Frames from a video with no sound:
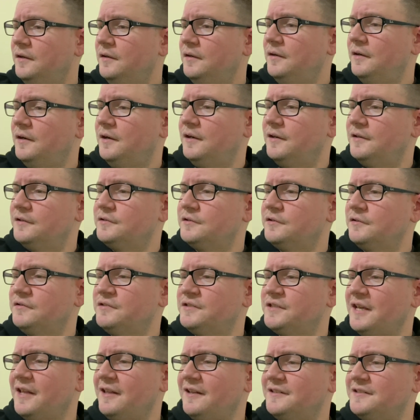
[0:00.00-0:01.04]
Uh, stars
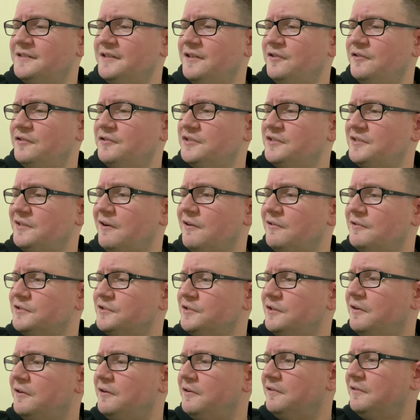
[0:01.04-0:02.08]
Alexander
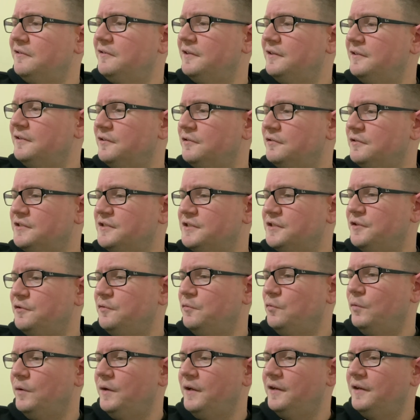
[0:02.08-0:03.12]
Skarsgård,
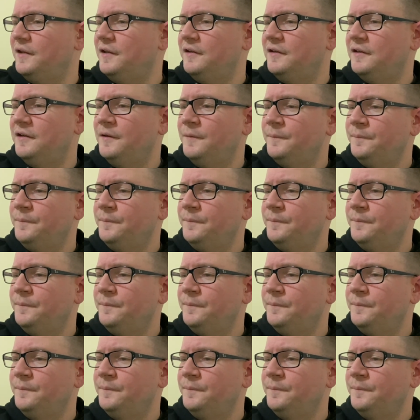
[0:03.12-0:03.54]
Kristen Wiig,